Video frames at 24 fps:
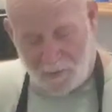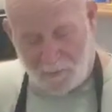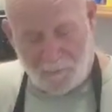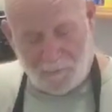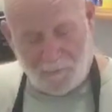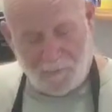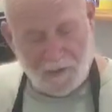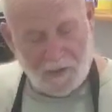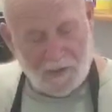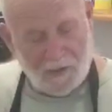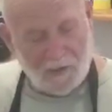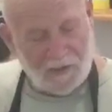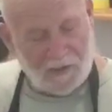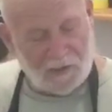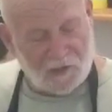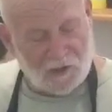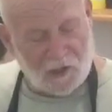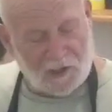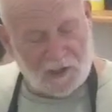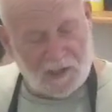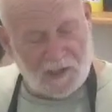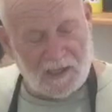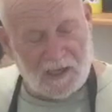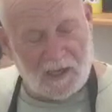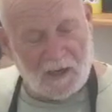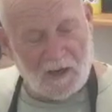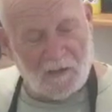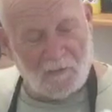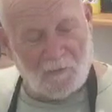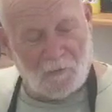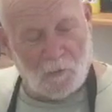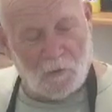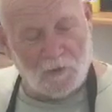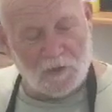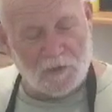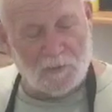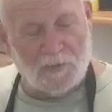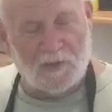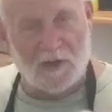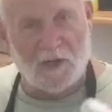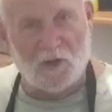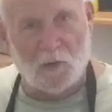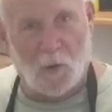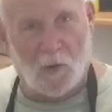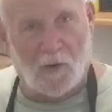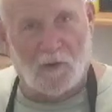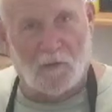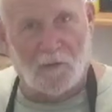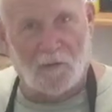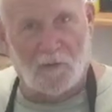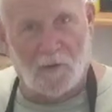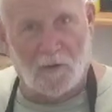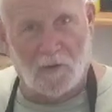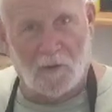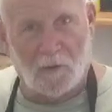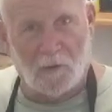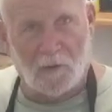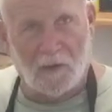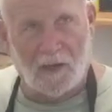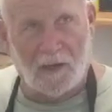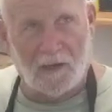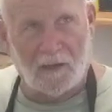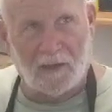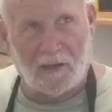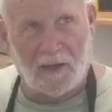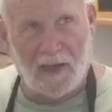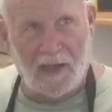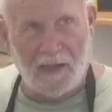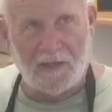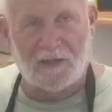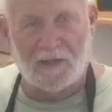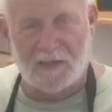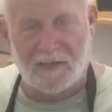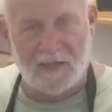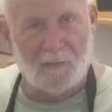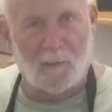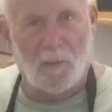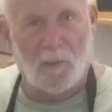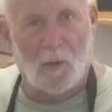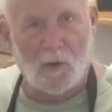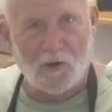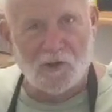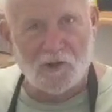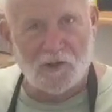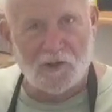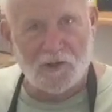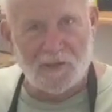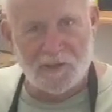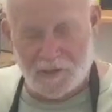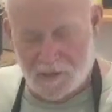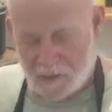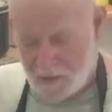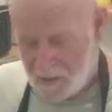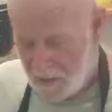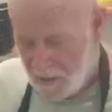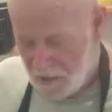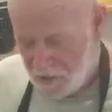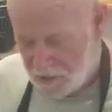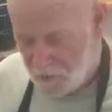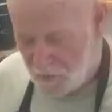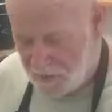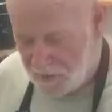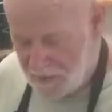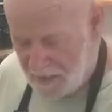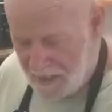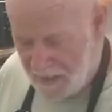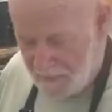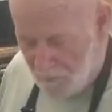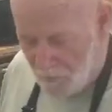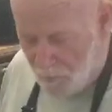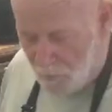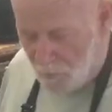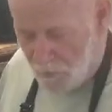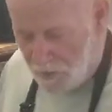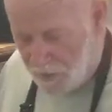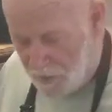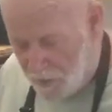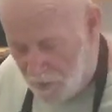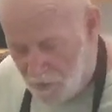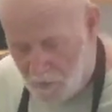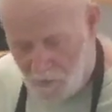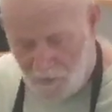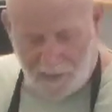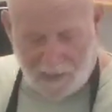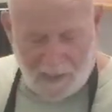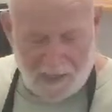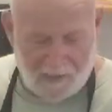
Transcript: um, the chicken? I, I, froze them into twelve uh, or eight to ten portions, so I could have a burrito.